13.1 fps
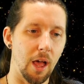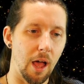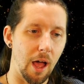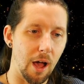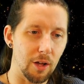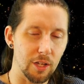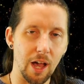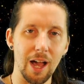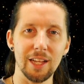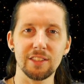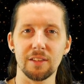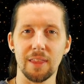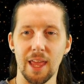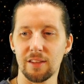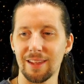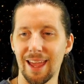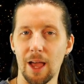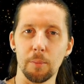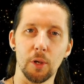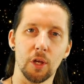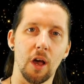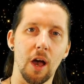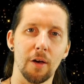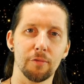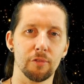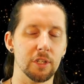our guides are there to help look
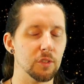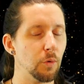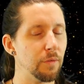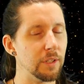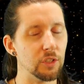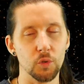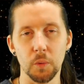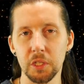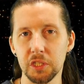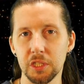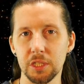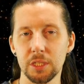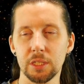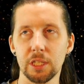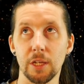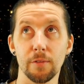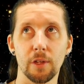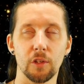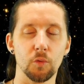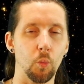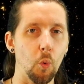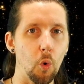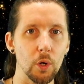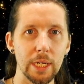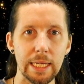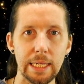after us with intuition, giving us
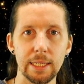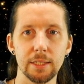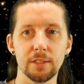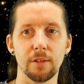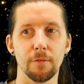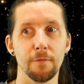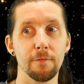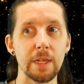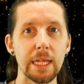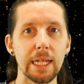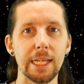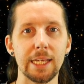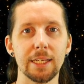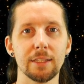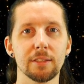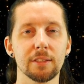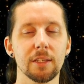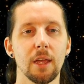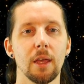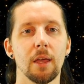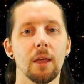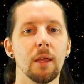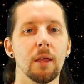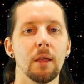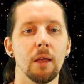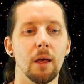warnings, our feelings,
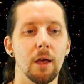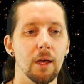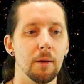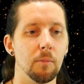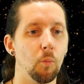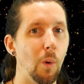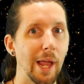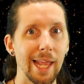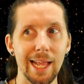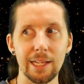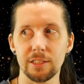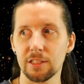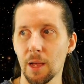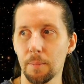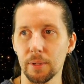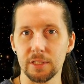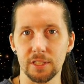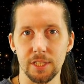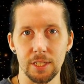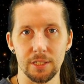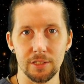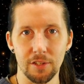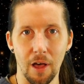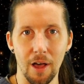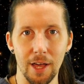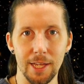waking us up at certain
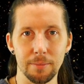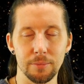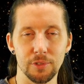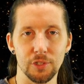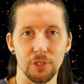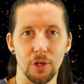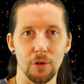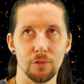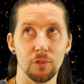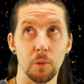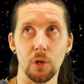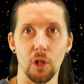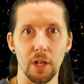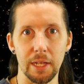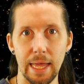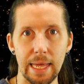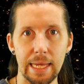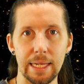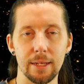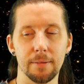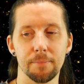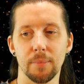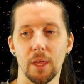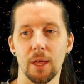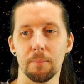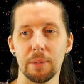times, you know, so we're not late,
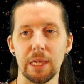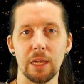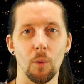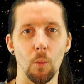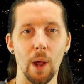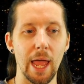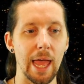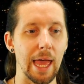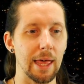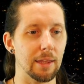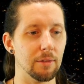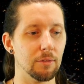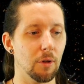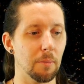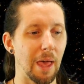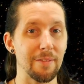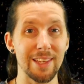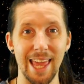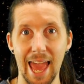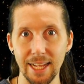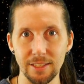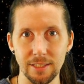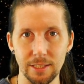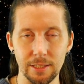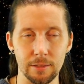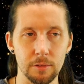being aware and not having
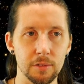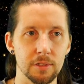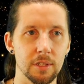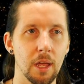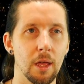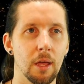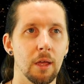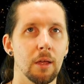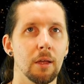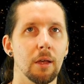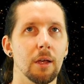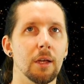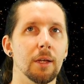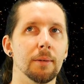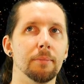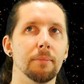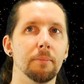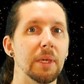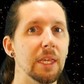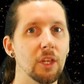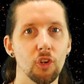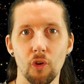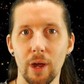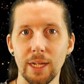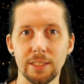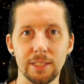accidents, being
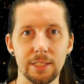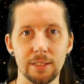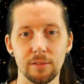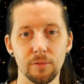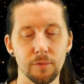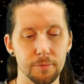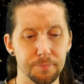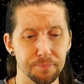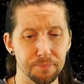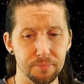creative,